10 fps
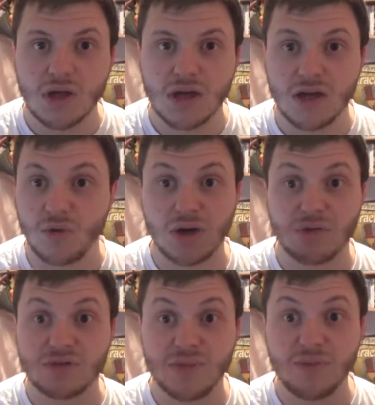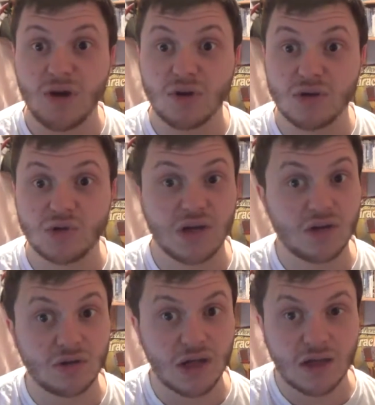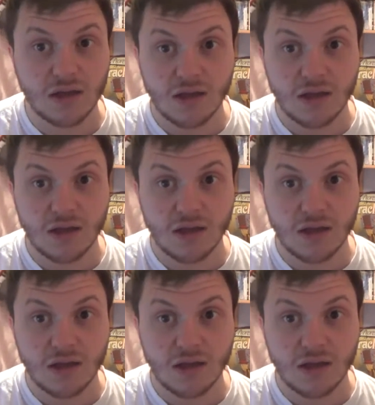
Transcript: when I was Miimoto and Toei and all that,